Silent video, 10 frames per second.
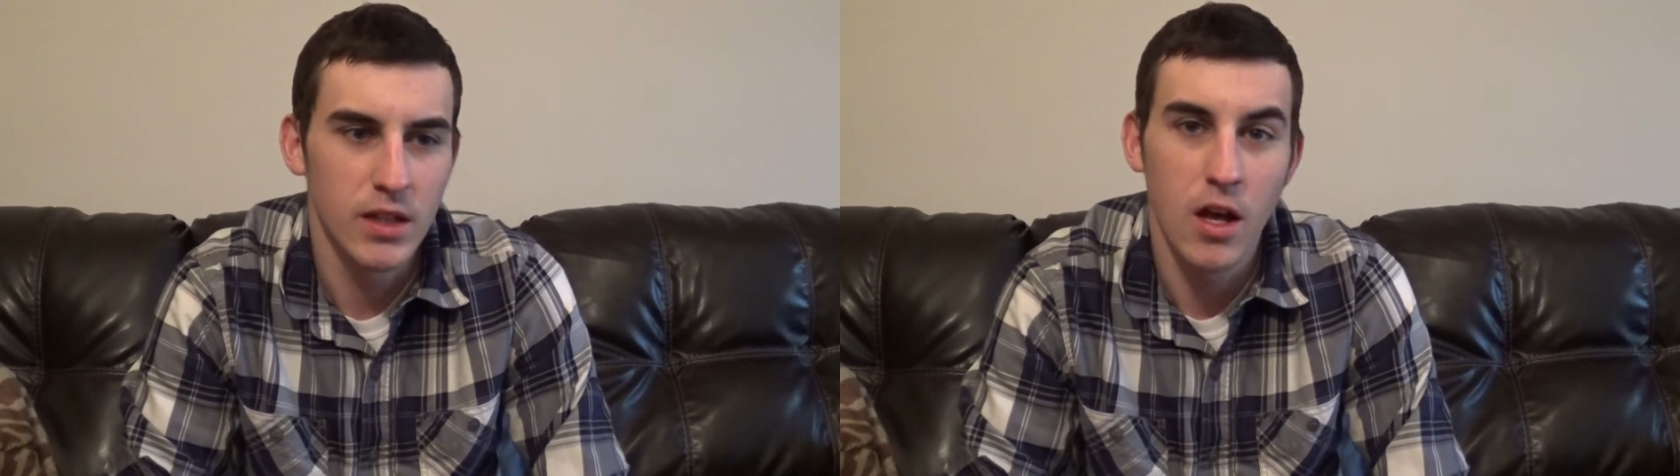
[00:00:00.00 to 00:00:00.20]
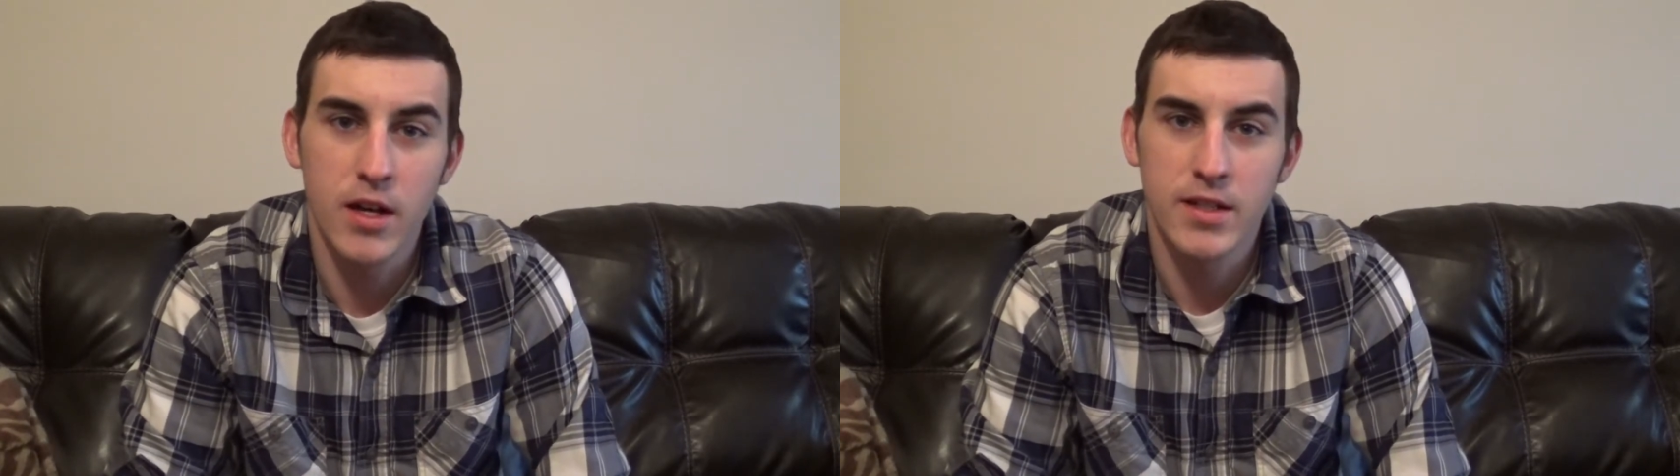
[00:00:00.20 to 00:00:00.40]

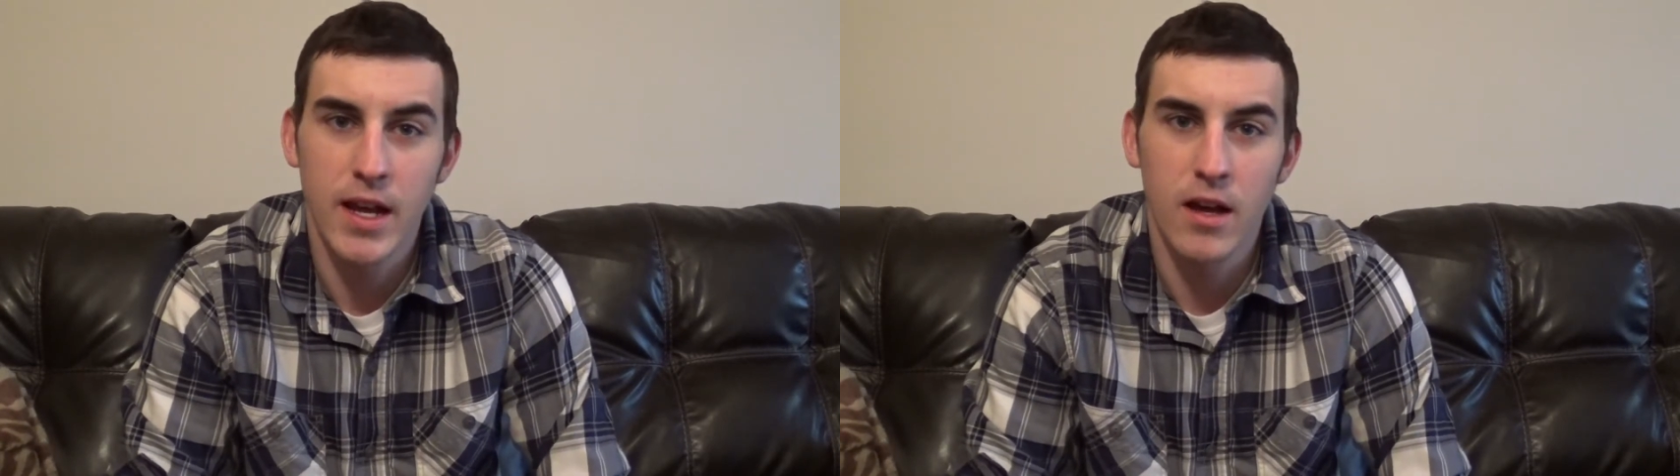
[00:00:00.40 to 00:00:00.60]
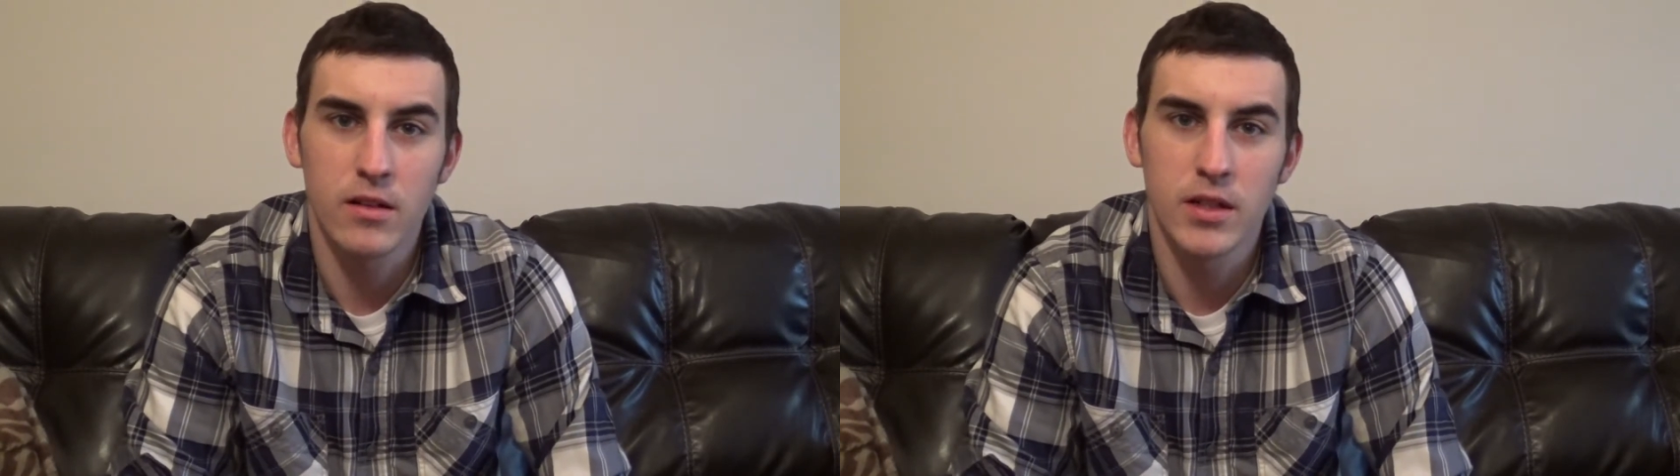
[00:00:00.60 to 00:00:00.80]
lucked
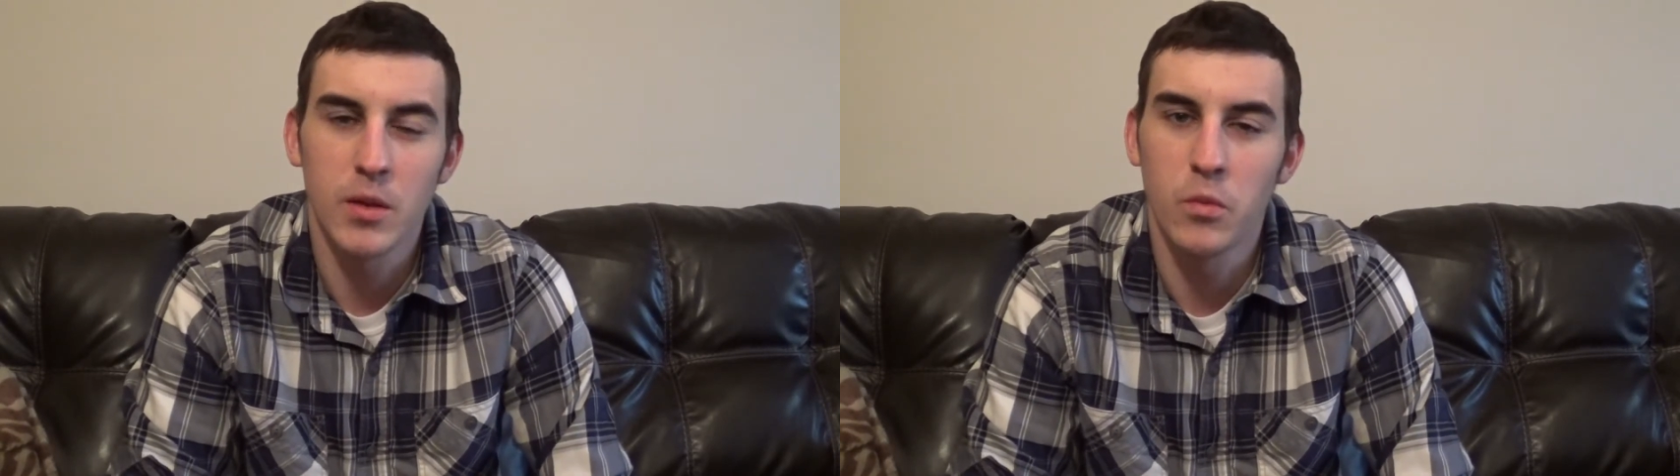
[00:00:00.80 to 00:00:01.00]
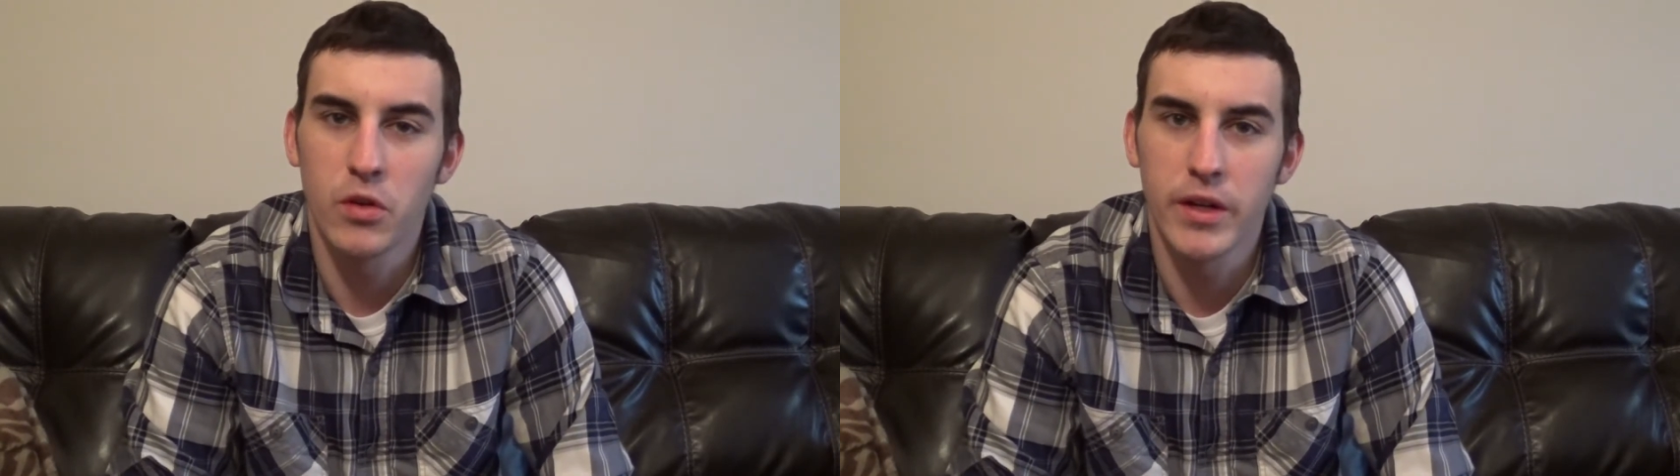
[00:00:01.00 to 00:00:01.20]
out
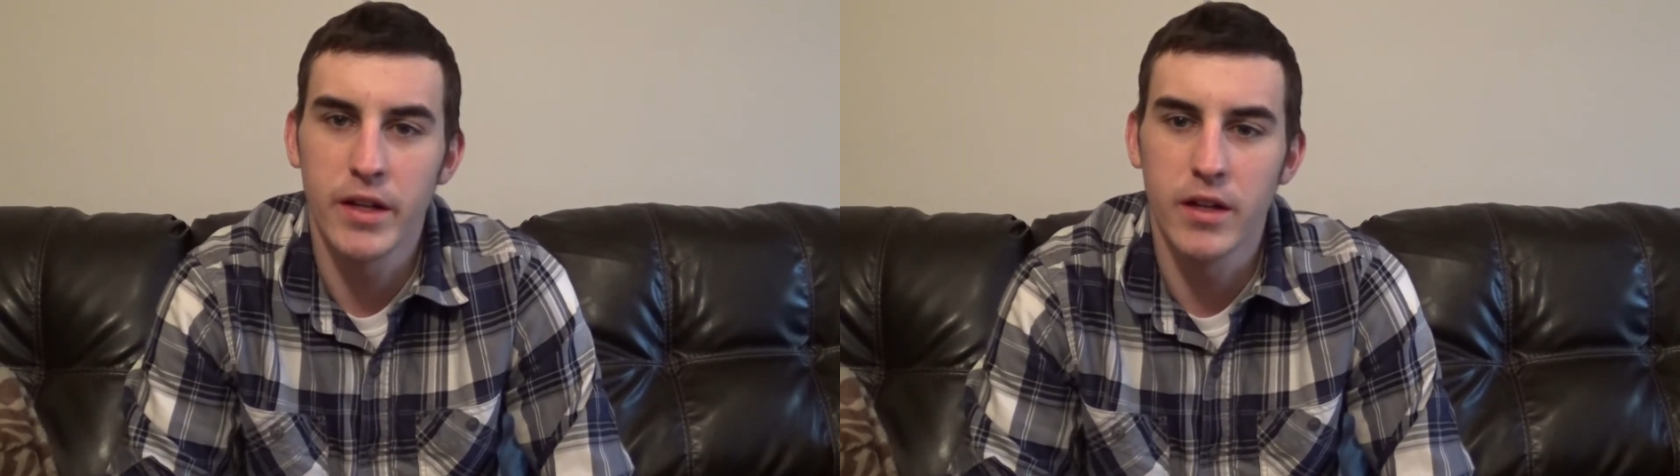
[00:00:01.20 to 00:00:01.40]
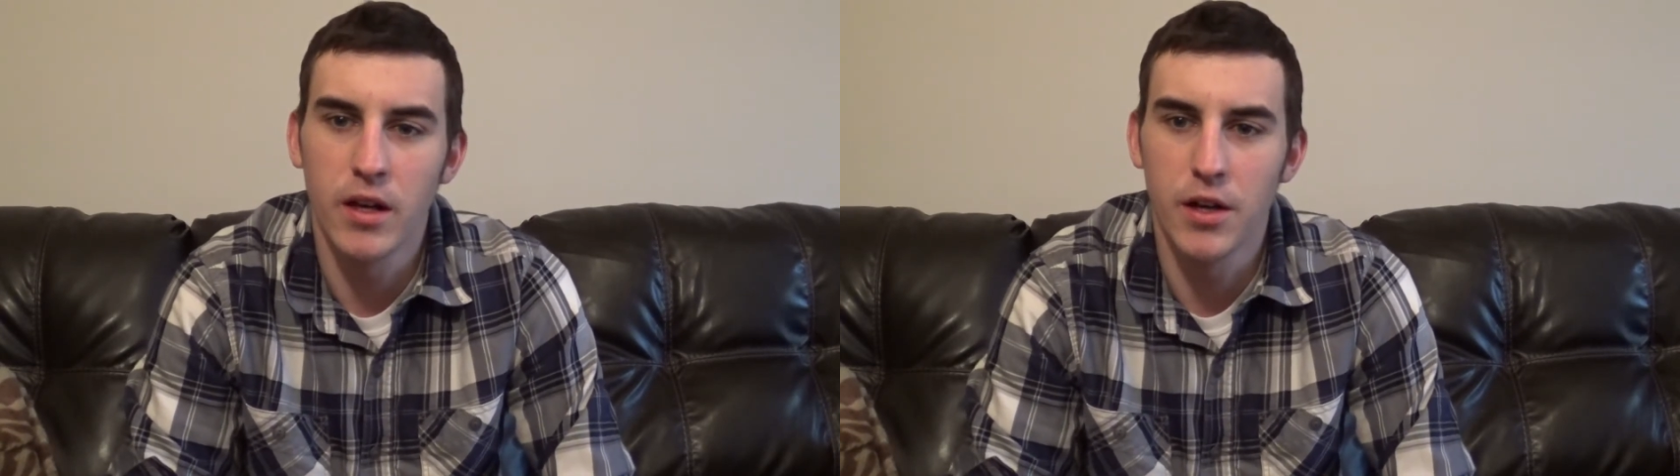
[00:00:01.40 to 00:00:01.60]
and we're in
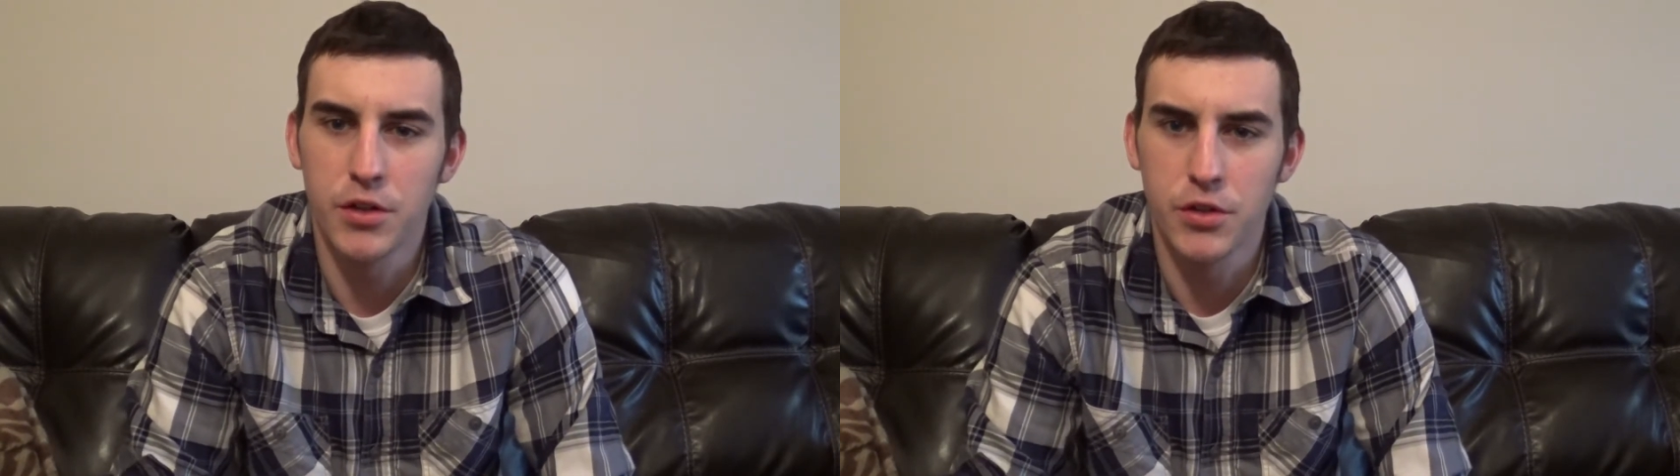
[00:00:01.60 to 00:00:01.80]
a